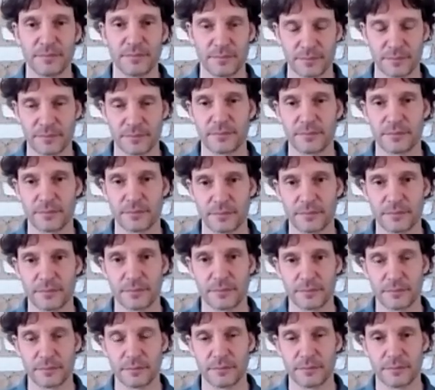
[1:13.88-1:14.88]

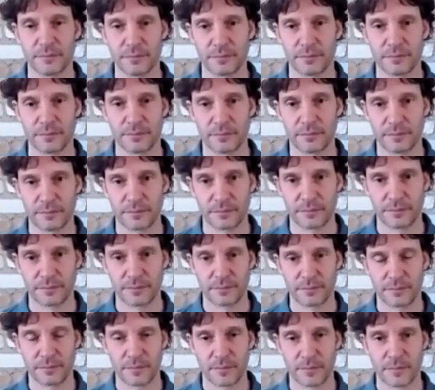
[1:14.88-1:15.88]

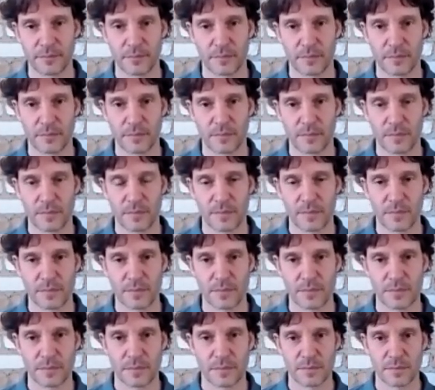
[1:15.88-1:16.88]

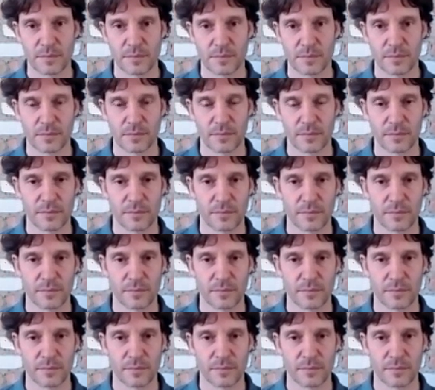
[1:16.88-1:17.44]
(silent)